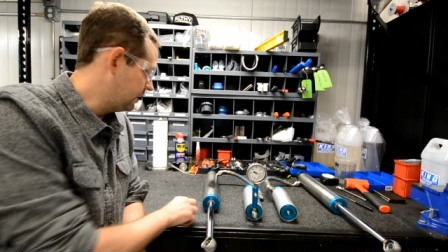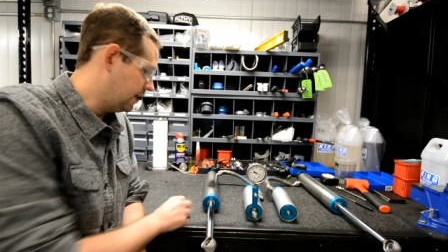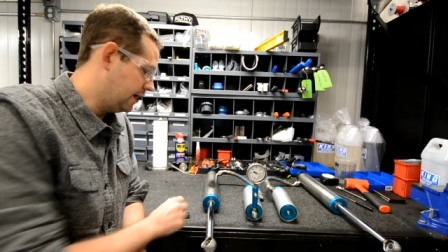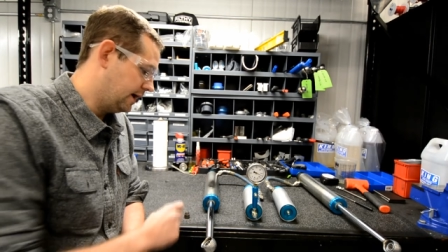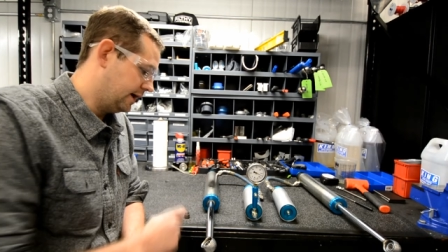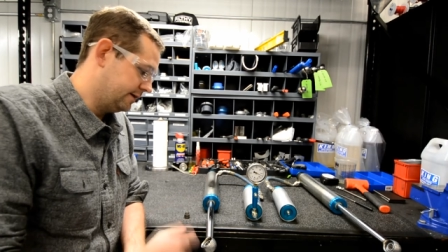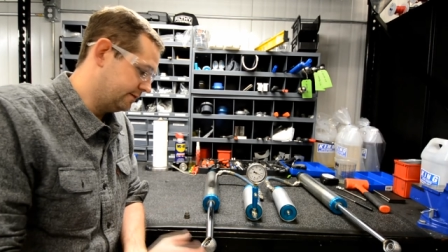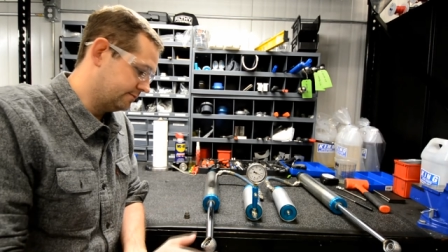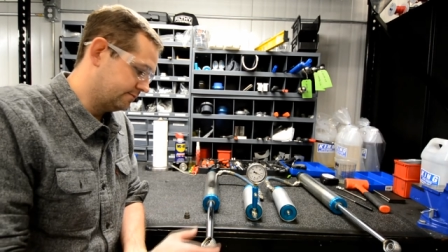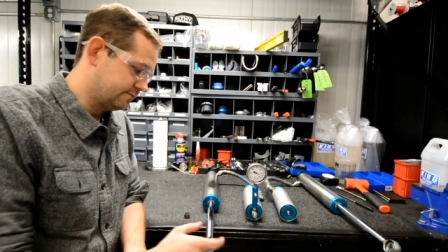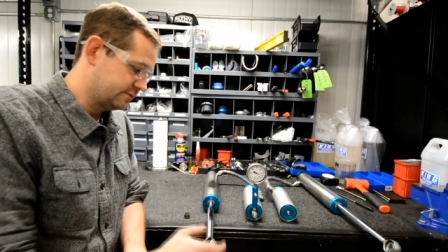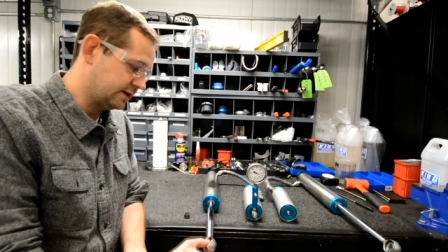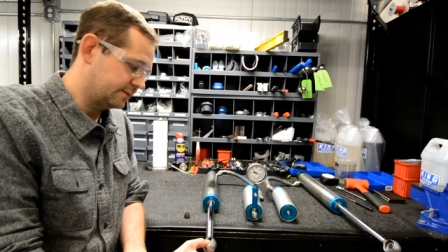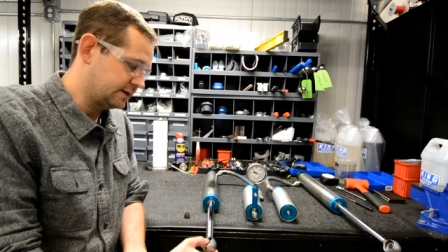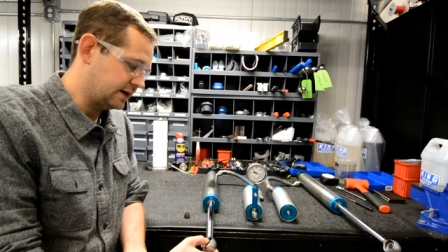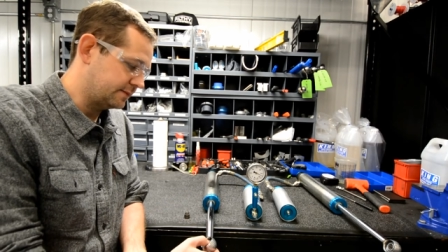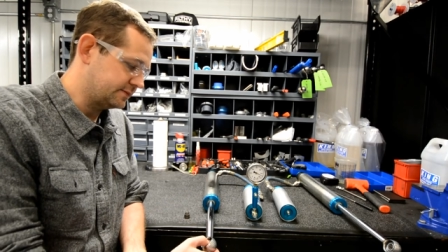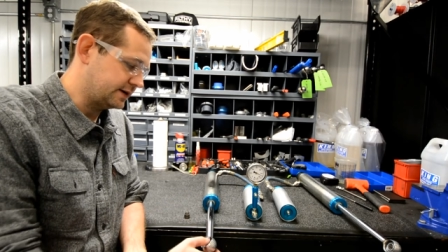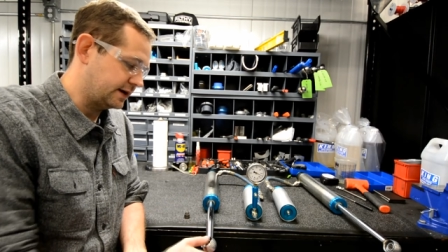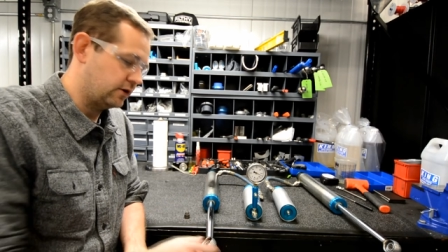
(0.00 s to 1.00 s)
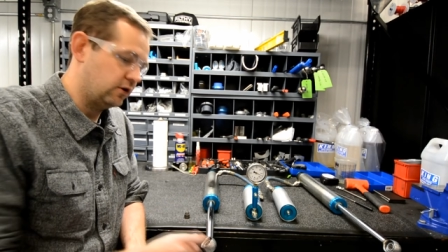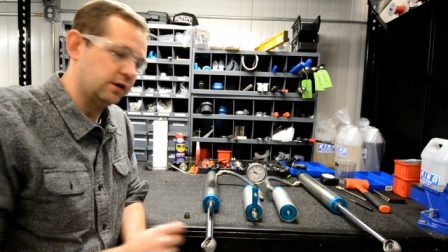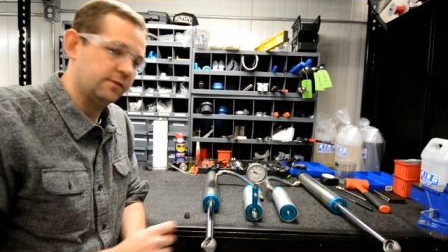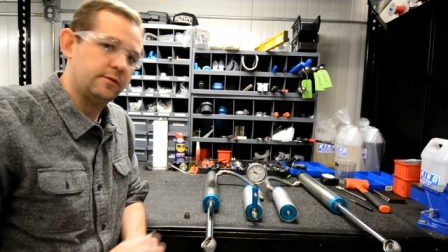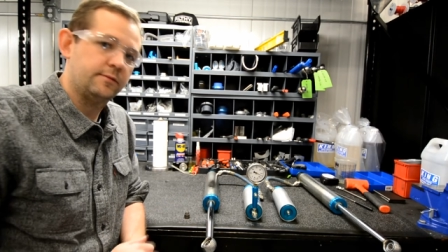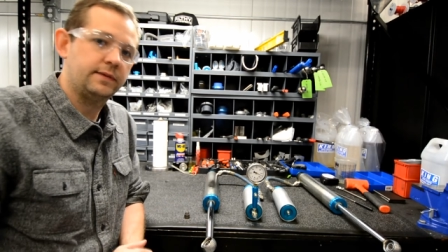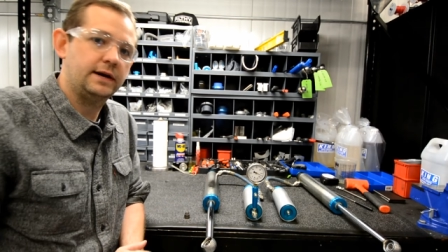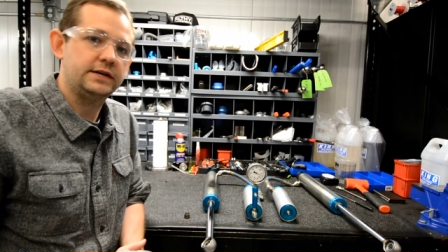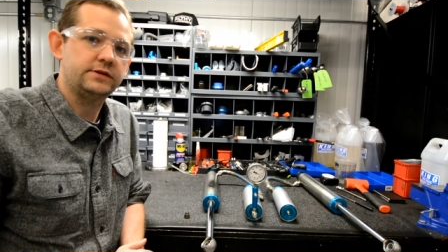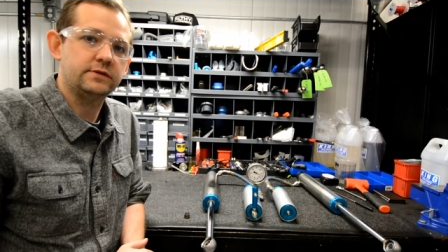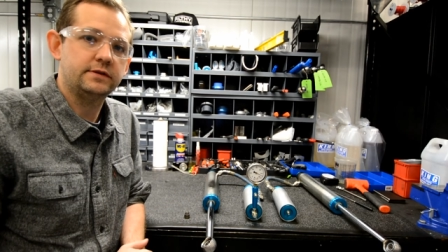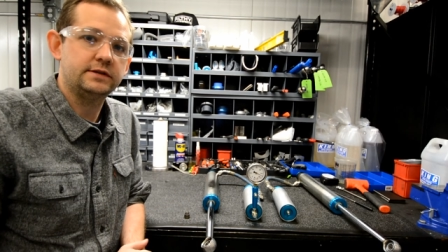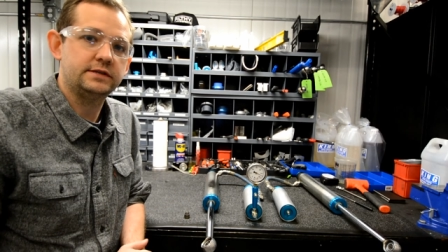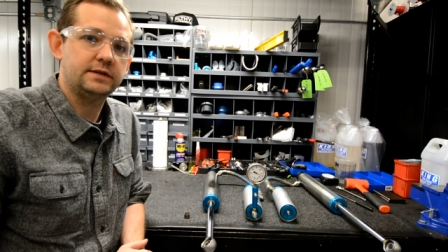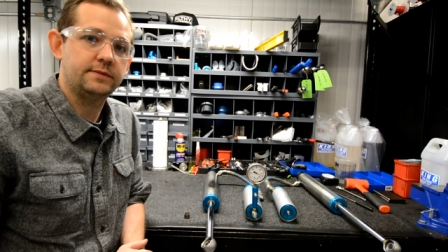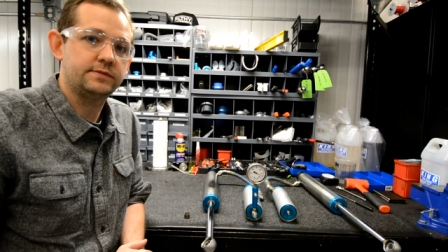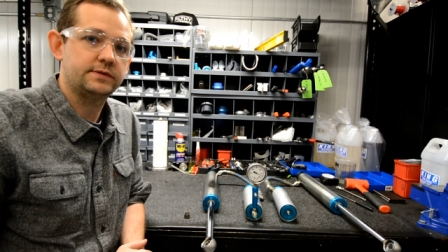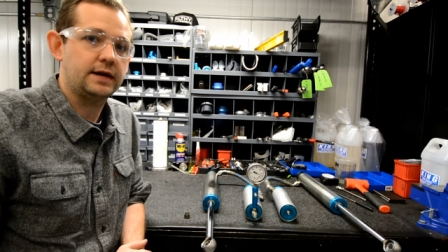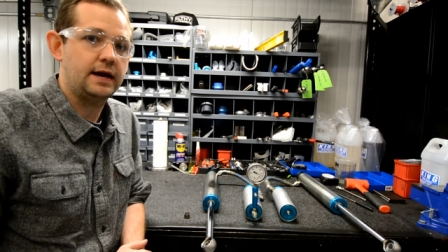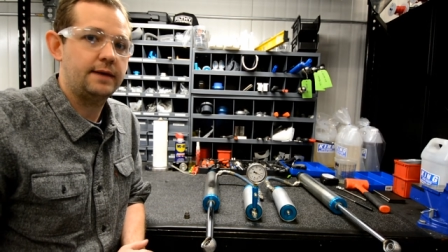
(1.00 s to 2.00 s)
Uh, sometimes I hold them in place with a
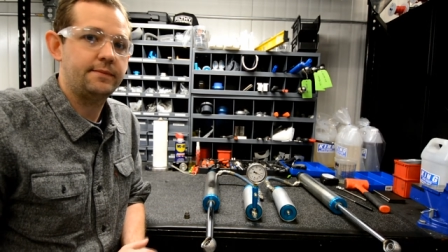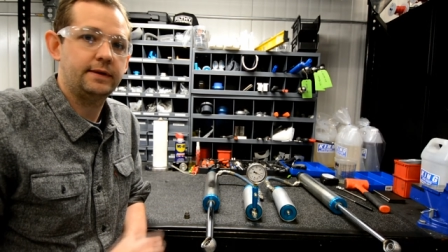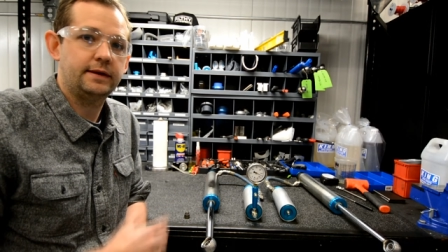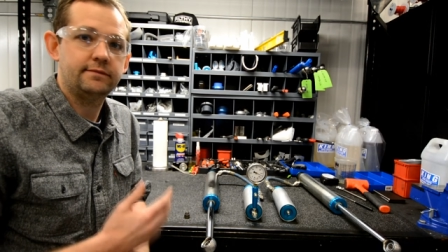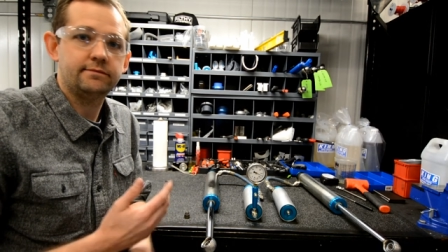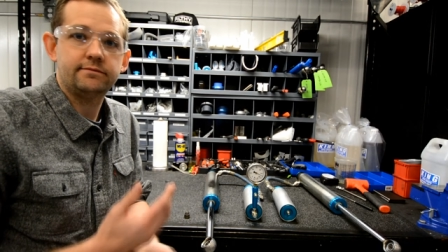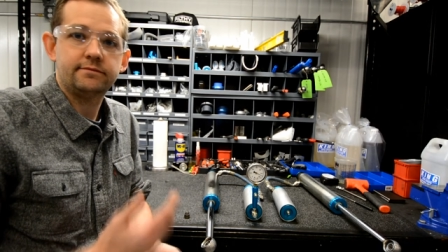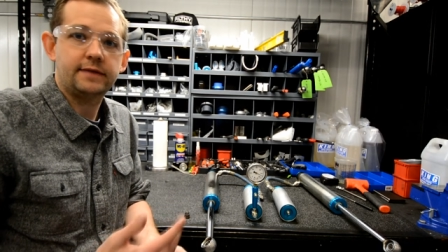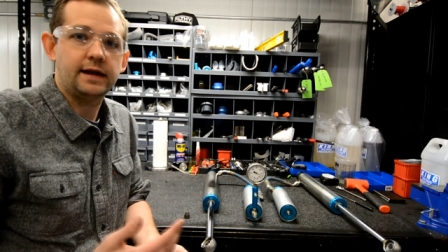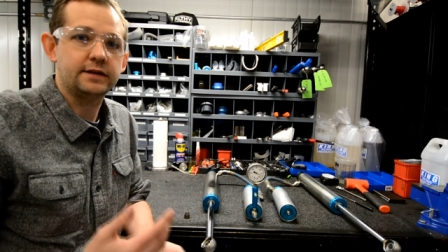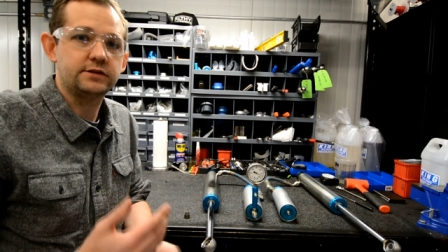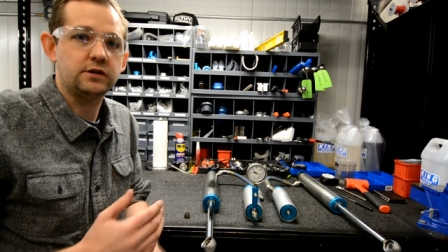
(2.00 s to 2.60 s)
zip tie, but that's